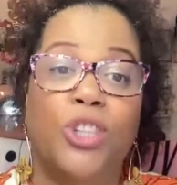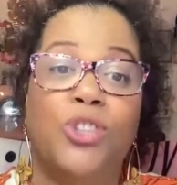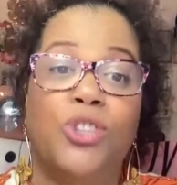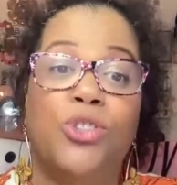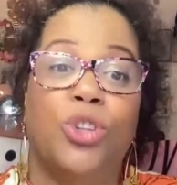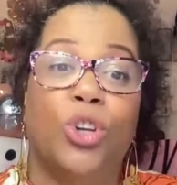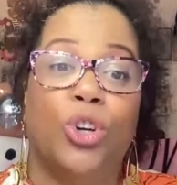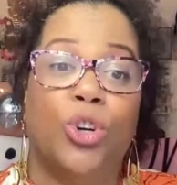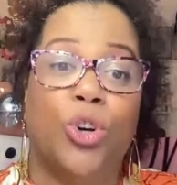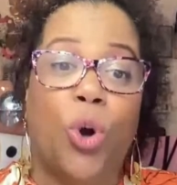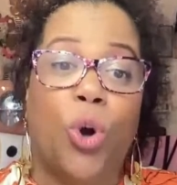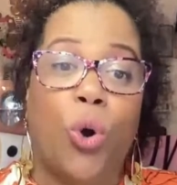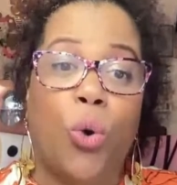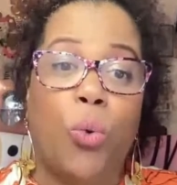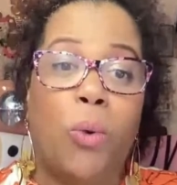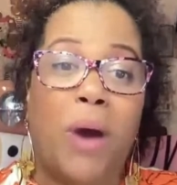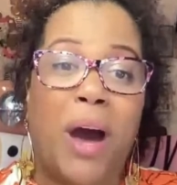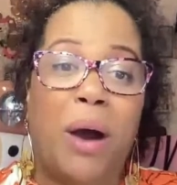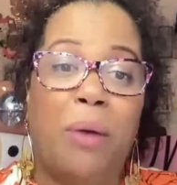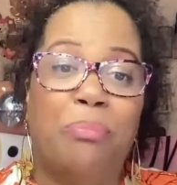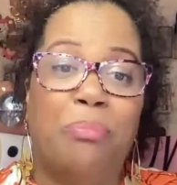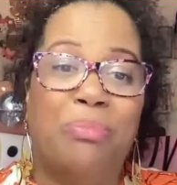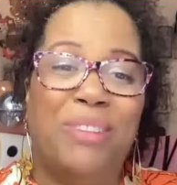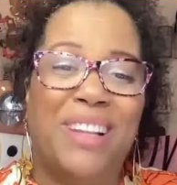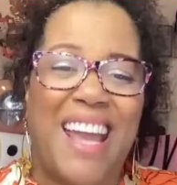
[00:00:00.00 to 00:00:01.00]
to the Go
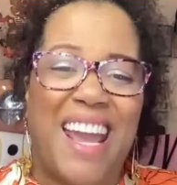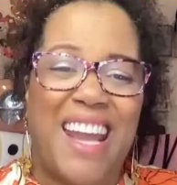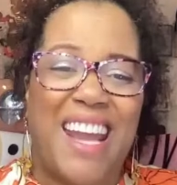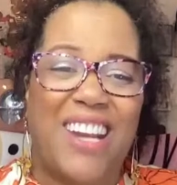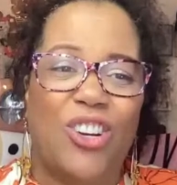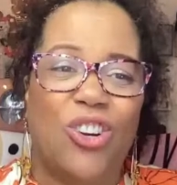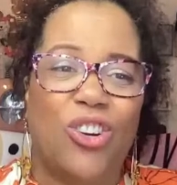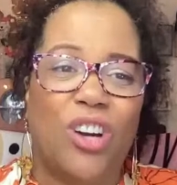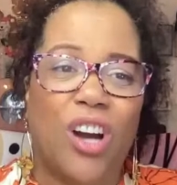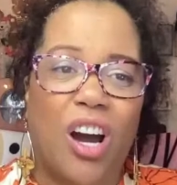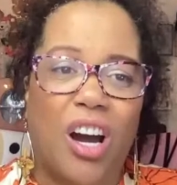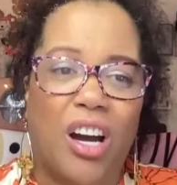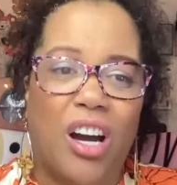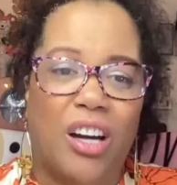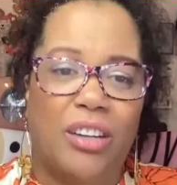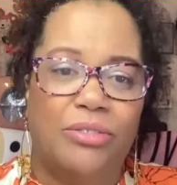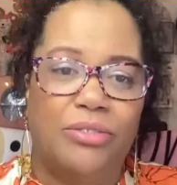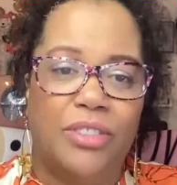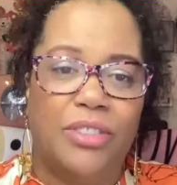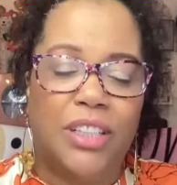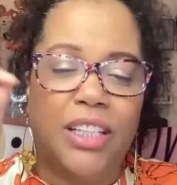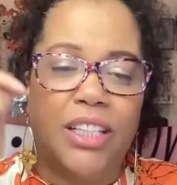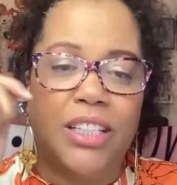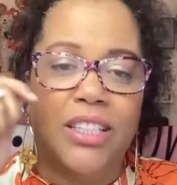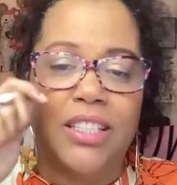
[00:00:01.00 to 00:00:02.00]
Wild Planner
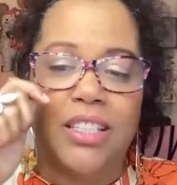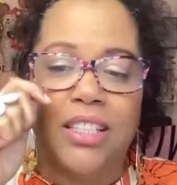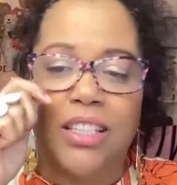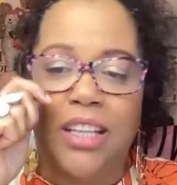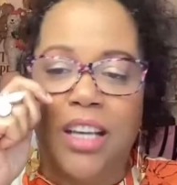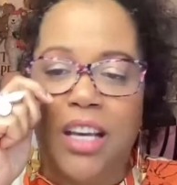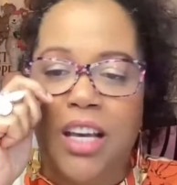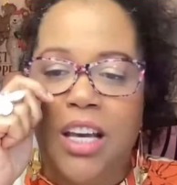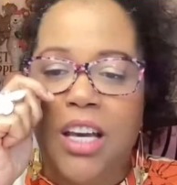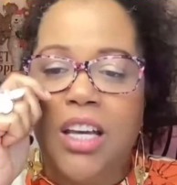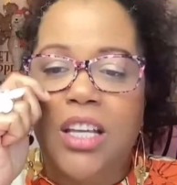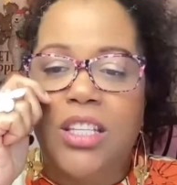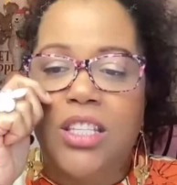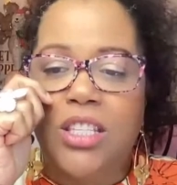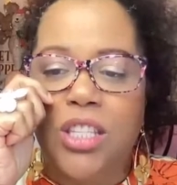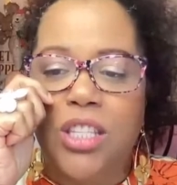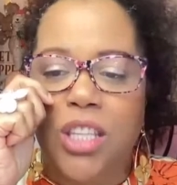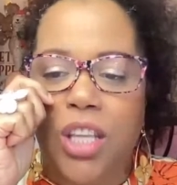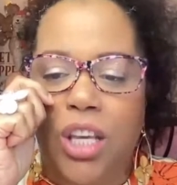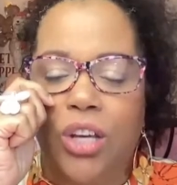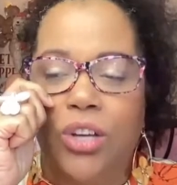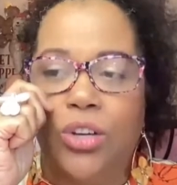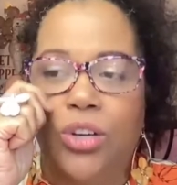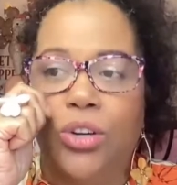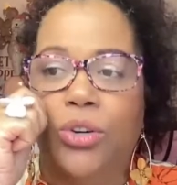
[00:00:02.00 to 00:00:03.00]
Conference.
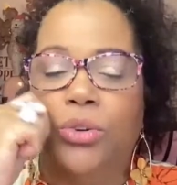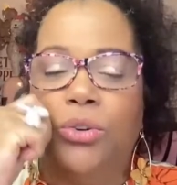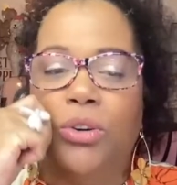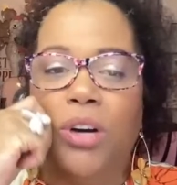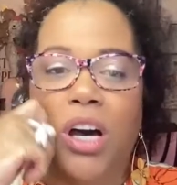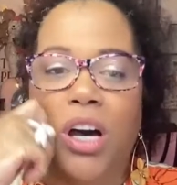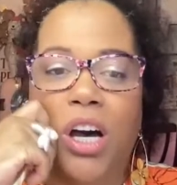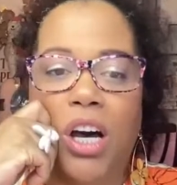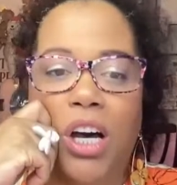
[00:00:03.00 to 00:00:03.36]
So,